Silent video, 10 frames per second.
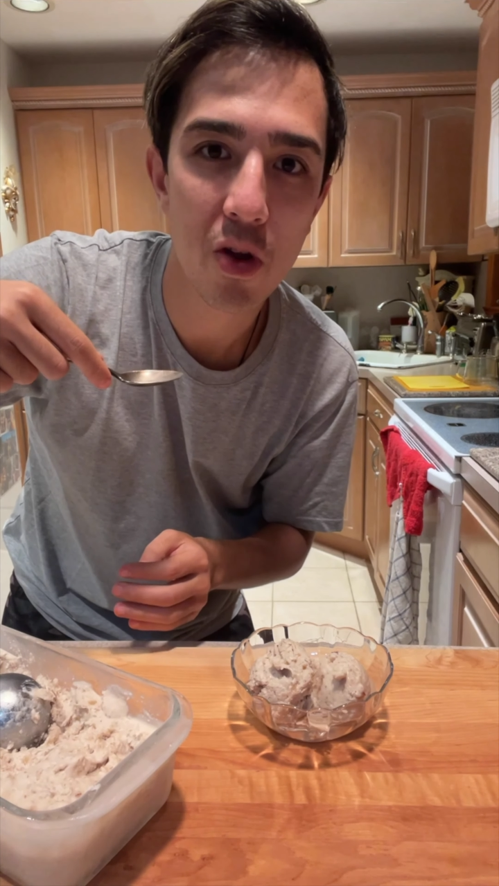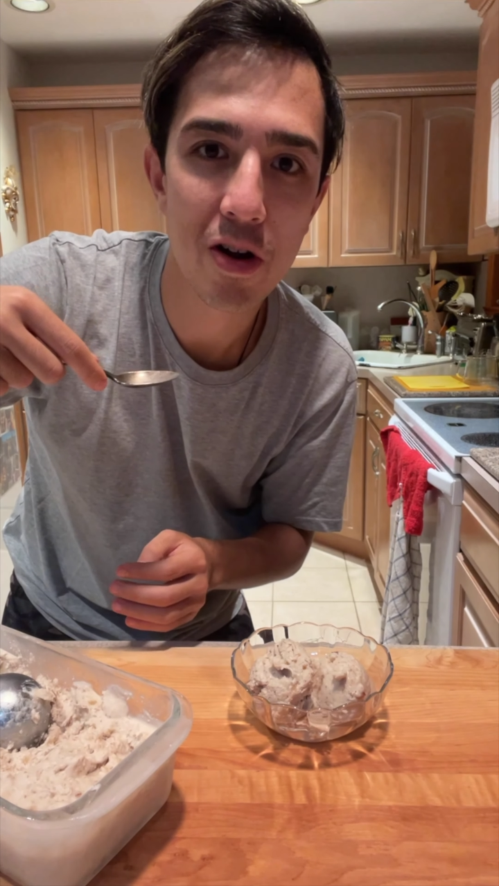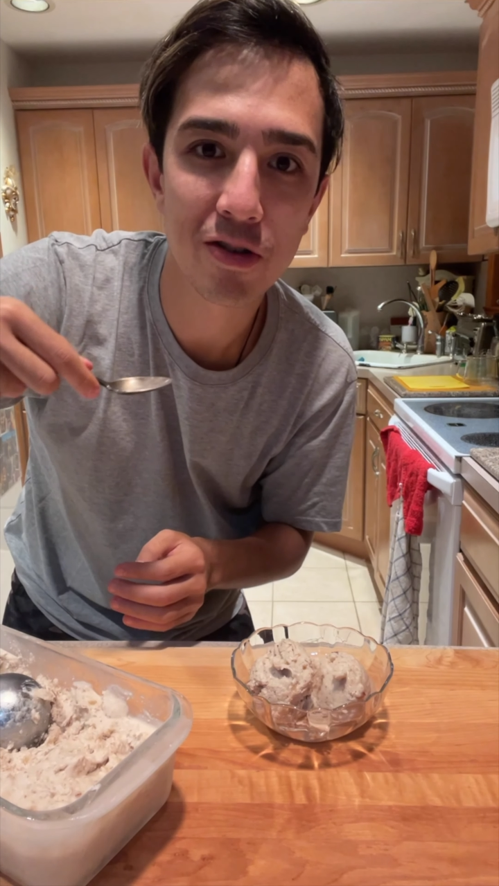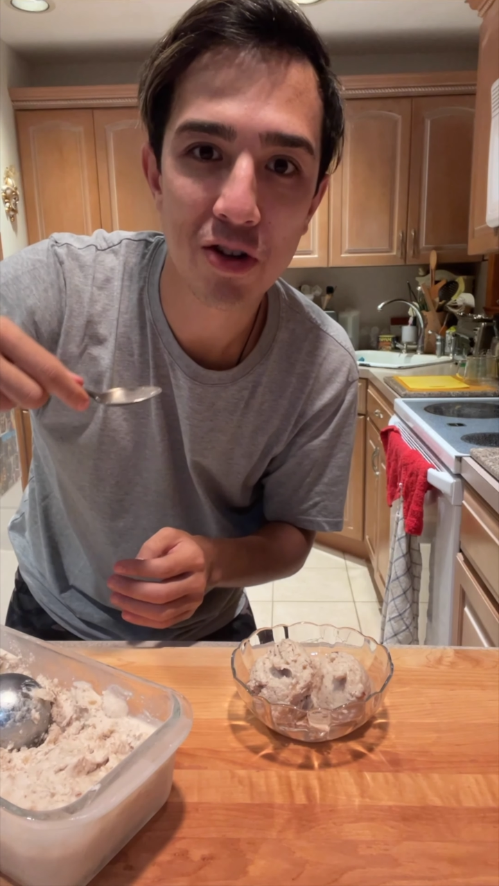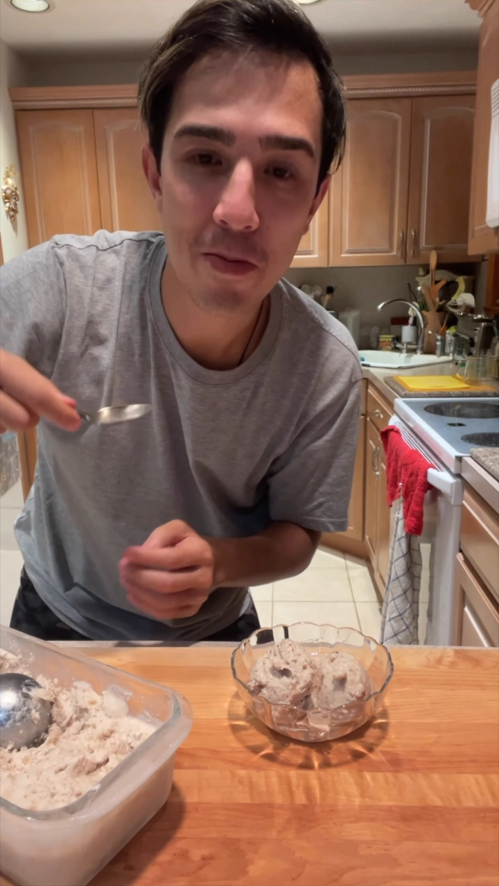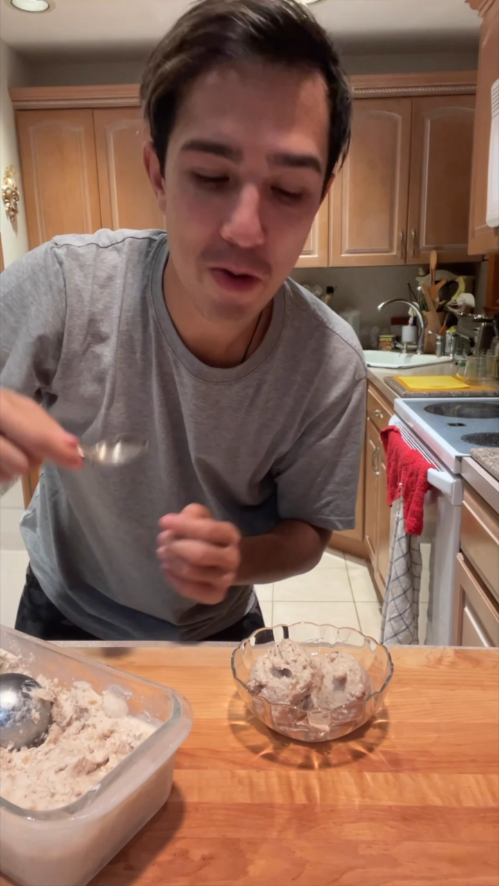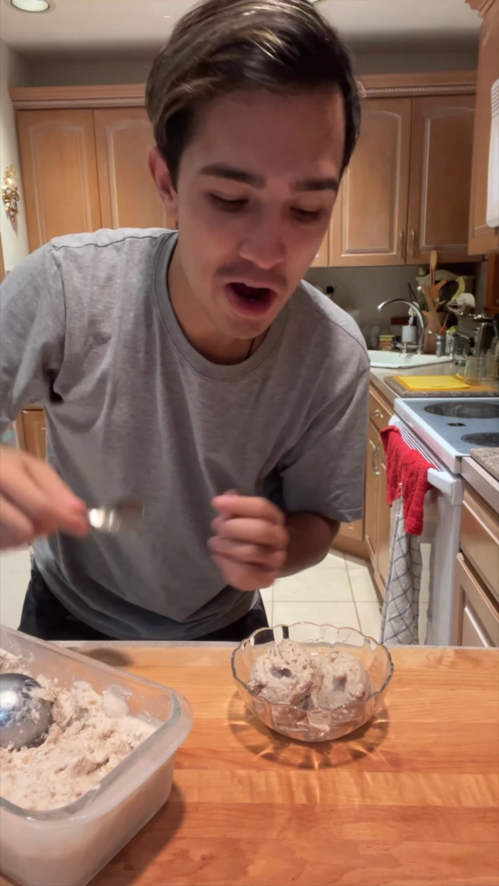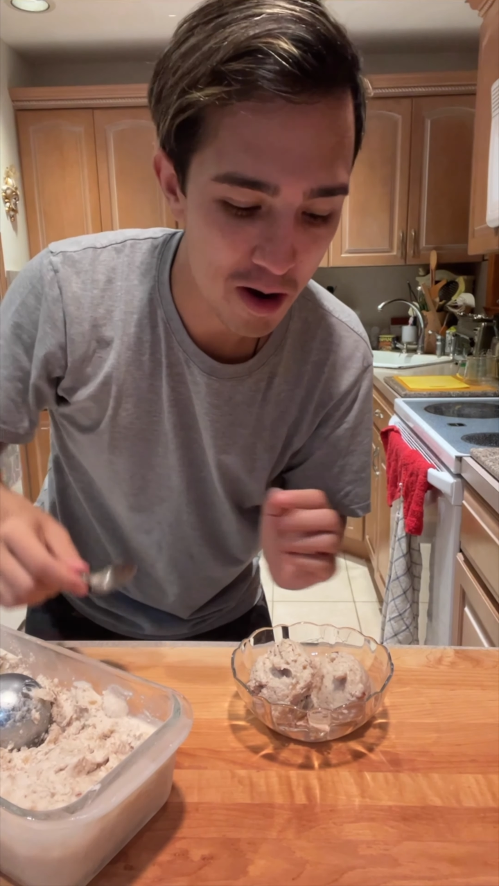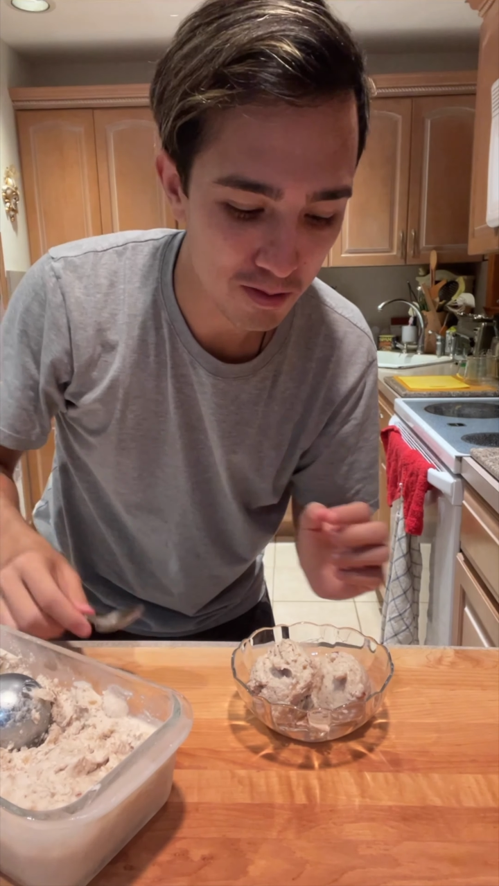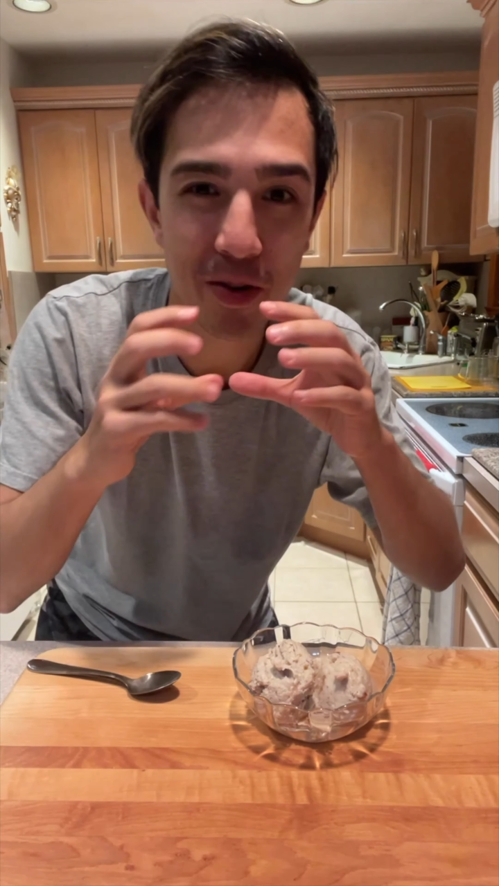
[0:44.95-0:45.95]
It's not
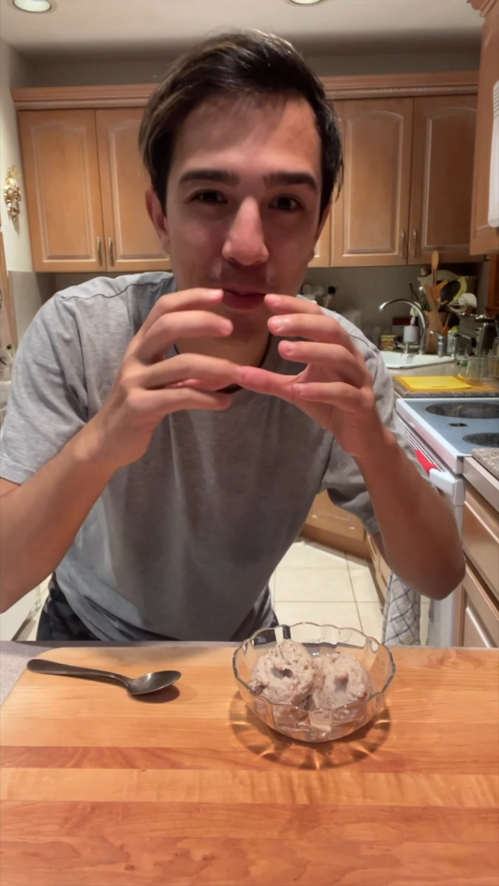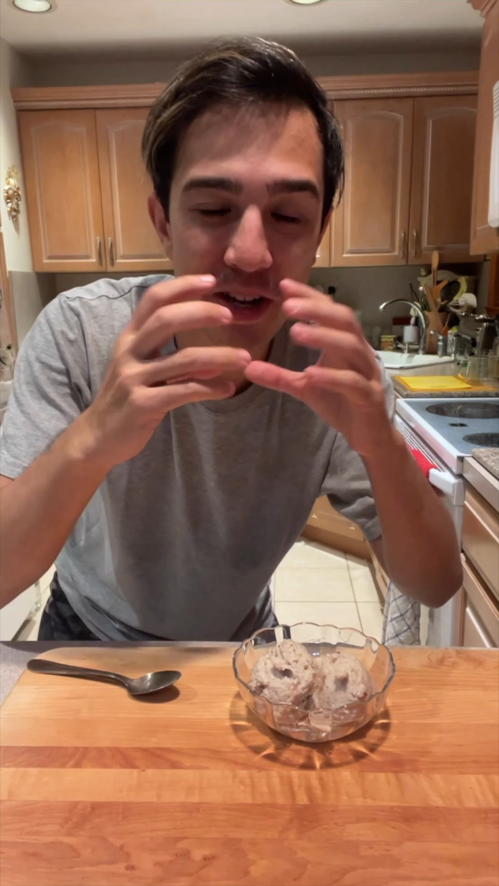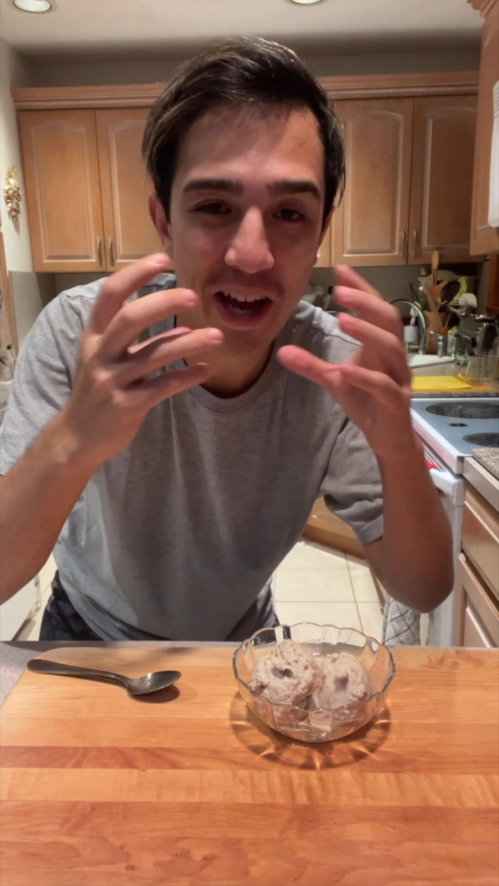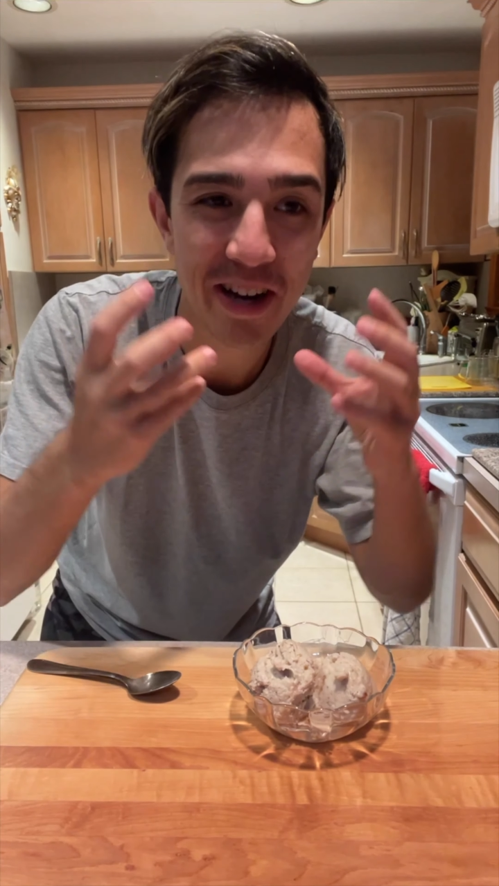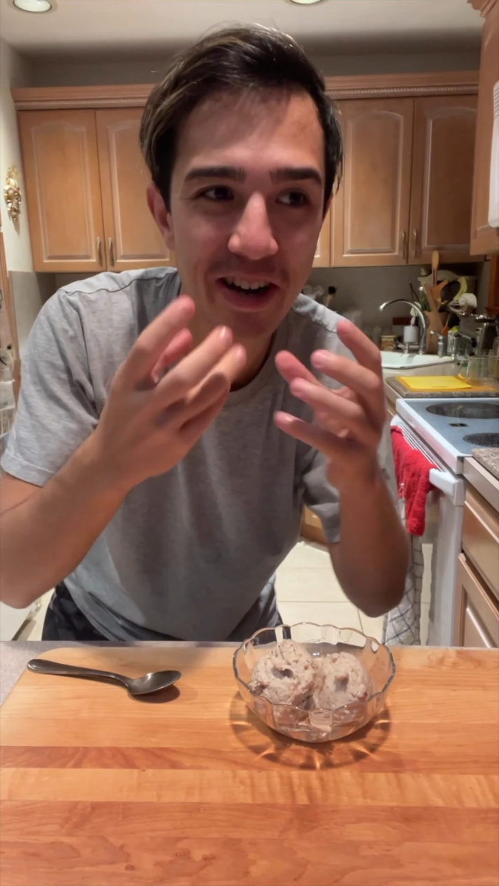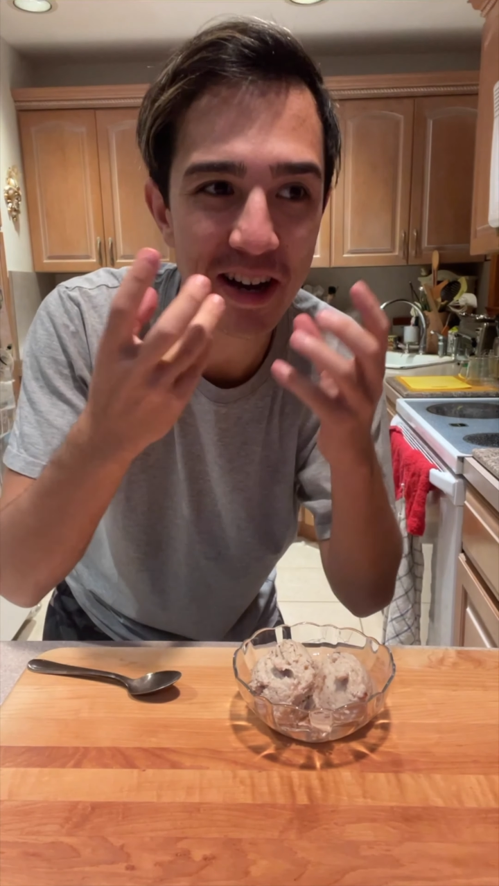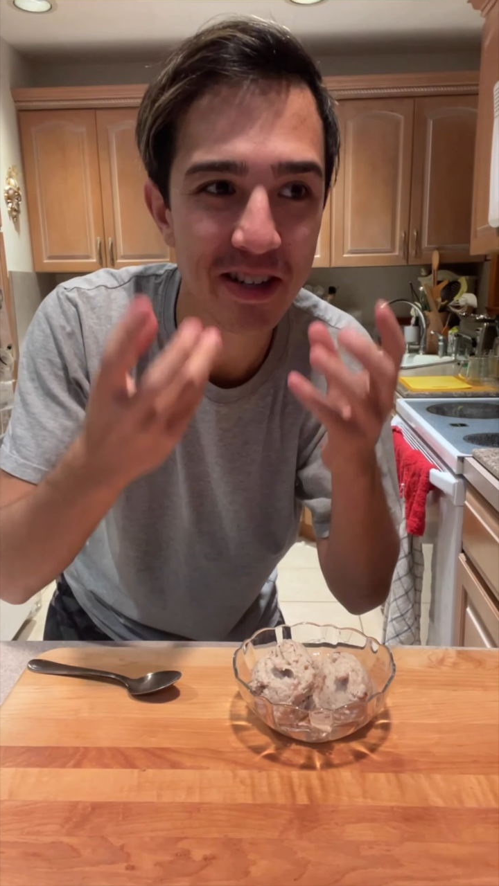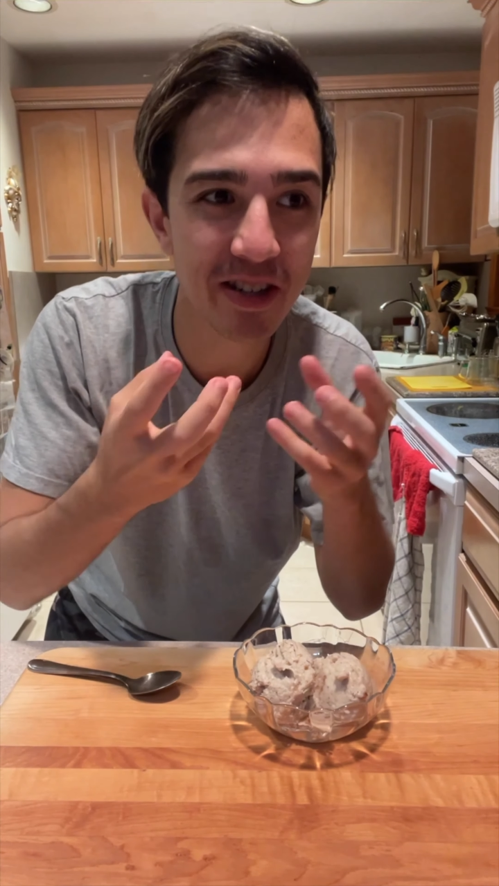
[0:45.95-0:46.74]
bad. The banana has